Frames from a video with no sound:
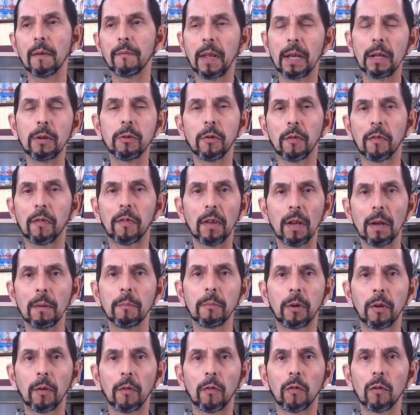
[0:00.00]
They do some
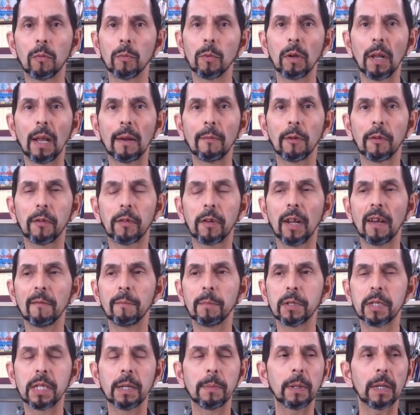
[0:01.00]
consumer-level stuff,
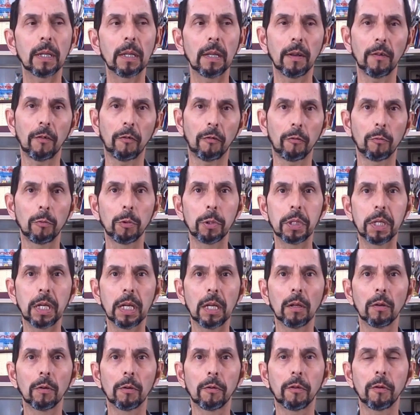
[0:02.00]
but typically it's through a
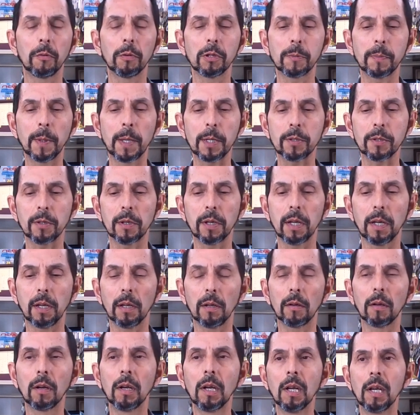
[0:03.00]
dealer or through a specialty
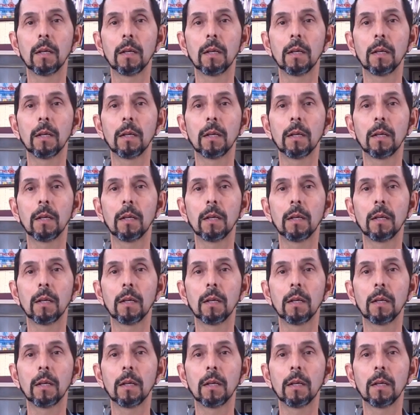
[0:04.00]
dealer.